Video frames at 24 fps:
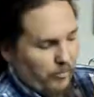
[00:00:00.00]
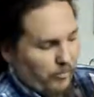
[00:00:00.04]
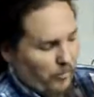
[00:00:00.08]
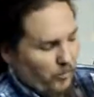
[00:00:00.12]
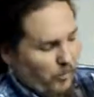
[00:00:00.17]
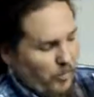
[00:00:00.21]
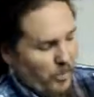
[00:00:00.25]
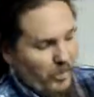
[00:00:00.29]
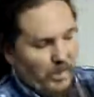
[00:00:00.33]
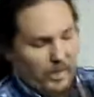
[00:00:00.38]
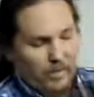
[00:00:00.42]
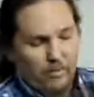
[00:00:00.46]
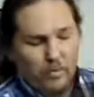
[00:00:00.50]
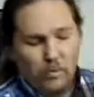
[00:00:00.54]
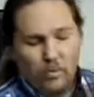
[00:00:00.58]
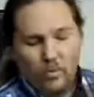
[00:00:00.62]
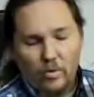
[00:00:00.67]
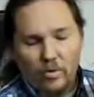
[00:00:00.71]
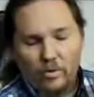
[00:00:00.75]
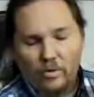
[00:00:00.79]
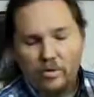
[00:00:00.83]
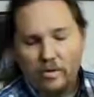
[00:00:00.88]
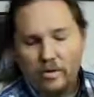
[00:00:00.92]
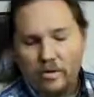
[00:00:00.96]
relay
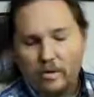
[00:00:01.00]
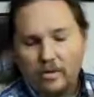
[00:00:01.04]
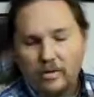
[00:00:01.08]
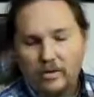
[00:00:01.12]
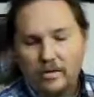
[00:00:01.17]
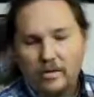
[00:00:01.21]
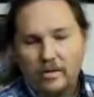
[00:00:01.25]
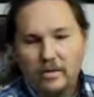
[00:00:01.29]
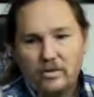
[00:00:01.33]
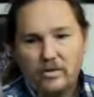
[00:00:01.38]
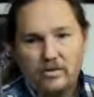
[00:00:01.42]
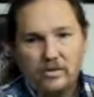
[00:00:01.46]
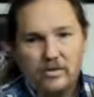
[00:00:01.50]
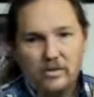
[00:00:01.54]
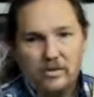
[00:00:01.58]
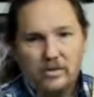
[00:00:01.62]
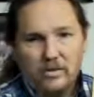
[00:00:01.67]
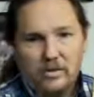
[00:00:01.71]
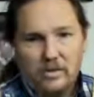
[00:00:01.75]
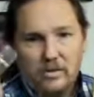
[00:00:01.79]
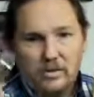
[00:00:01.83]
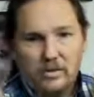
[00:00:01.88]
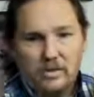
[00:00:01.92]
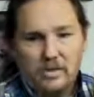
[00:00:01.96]
board that
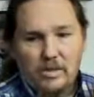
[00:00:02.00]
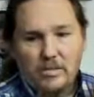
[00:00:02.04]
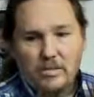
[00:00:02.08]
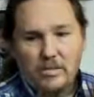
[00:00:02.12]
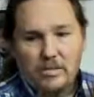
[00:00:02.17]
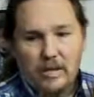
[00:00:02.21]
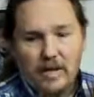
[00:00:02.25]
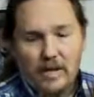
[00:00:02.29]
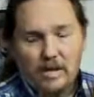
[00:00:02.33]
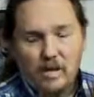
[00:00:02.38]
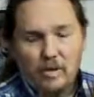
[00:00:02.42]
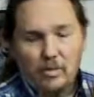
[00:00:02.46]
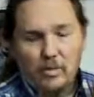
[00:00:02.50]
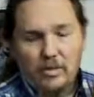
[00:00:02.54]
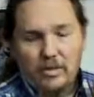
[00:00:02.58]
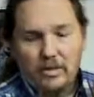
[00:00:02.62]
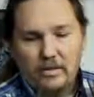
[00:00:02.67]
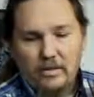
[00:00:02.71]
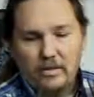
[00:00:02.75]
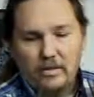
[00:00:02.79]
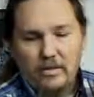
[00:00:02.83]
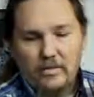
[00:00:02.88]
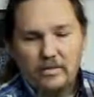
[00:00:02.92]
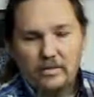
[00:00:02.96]
uses the G P I O
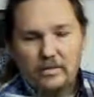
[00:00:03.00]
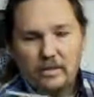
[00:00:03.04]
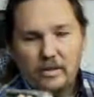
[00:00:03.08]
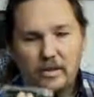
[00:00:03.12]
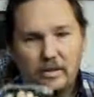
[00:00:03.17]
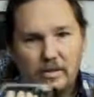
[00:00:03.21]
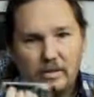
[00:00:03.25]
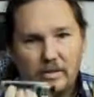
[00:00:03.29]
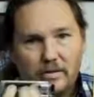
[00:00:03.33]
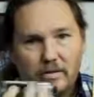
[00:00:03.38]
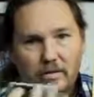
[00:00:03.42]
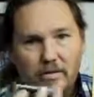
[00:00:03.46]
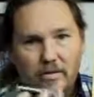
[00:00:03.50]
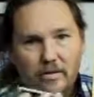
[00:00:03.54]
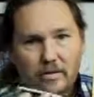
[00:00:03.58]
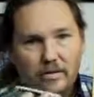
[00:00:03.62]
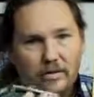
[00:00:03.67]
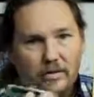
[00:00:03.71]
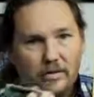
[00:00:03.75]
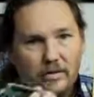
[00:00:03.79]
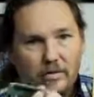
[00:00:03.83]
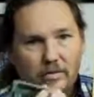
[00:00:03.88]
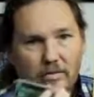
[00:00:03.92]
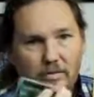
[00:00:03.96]
pins that are
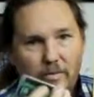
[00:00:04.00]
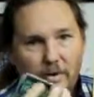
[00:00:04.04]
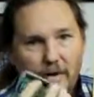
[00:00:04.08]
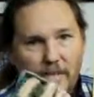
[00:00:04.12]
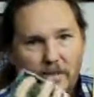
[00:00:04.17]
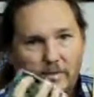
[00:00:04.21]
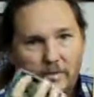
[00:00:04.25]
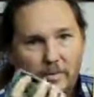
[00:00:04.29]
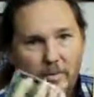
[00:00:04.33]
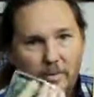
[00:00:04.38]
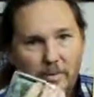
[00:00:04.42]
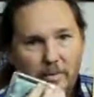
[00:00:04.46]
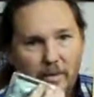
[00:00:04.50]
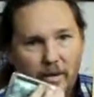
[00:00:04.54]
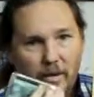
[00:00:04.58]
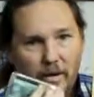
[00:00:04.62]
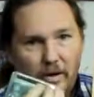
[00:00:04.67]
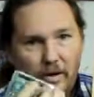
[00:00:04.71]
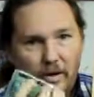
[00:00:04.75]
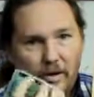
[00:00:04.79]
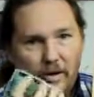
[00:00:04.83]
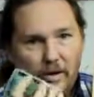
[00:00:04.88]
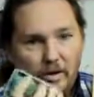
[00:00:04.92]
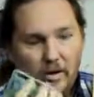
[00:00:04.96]
here on the Raspberry
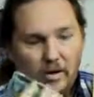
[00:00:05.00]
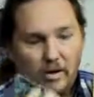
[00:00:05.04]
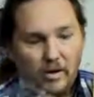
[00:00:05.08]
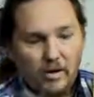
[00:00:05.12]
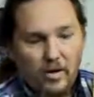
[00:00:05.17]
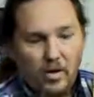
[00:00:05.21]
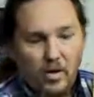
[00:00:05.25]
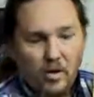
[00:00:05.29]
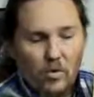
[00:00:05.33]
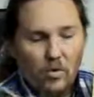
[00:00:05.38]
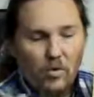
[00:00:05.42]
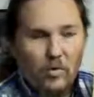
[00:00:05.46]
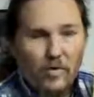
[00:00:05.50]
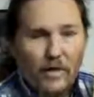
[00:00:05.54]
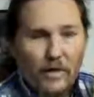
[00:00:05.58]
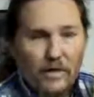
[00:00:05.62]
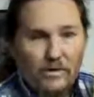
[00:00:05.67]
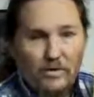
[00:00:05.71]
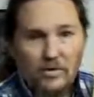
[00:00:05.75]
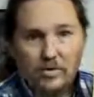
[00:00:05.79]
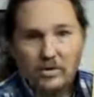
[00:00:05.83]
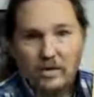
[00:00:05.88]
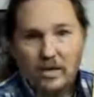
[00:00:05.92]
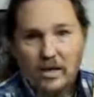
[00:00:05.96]
Pi. Well,
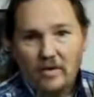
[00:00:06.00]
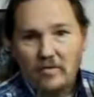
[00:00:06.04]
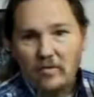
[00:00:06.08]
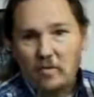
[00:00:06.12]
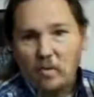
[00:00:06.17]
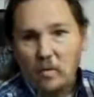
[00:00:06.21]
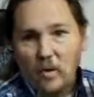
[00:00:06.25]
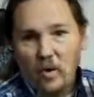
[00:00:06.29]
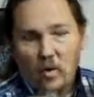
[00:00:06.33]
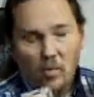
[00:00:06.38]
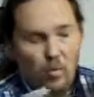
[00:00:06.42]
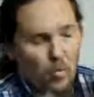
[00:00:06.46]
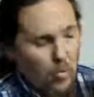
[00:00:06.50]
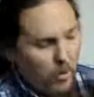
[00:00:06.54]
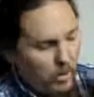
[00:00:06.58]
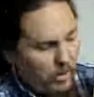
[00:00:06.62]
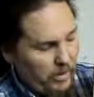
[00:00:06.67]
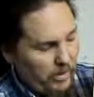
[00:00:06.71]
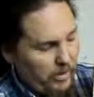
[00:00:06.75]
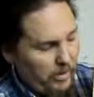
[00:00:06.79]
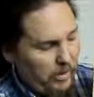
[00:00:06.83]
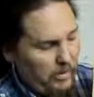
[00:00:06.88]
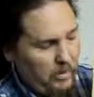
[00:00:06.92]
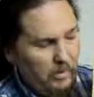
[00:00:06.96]
that's okay if you want
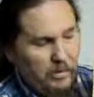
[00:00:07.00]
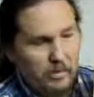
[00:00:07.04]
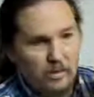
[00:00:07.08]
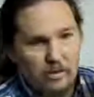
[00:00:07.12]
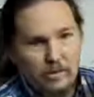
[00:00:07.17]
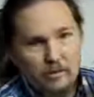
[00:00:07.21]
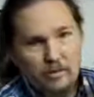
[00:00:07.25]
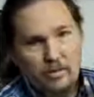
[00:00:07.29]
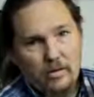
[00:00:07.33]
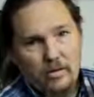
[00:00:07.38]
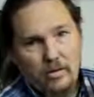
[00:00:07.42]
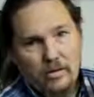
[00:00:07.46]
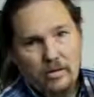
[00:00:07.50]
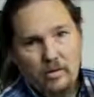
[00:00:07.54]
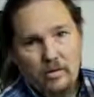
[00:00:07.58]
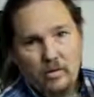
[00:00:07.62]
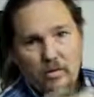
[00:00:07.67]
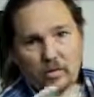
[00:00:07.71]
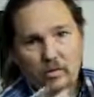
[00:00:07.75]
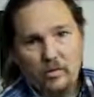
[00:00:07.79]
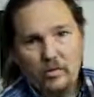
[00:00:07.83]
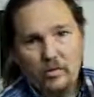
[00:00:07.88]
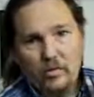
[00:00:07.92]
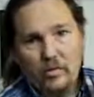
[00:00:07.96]
one
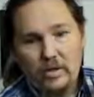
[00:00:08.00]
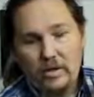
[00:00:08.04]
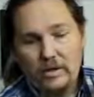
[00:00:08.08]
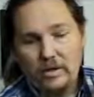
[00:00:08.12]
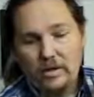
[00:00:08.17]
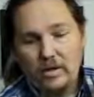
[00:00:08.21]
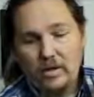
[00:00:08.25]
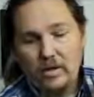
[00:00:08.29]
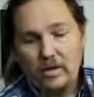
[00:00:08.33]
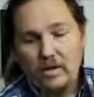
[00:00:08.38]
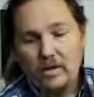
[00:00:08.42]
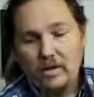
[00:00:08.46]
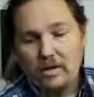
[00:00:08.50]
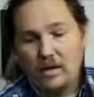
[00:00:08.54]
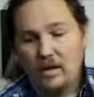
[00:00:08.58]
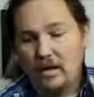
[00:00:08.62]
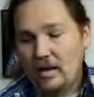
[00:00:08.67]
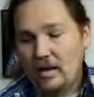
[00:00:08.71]
relay,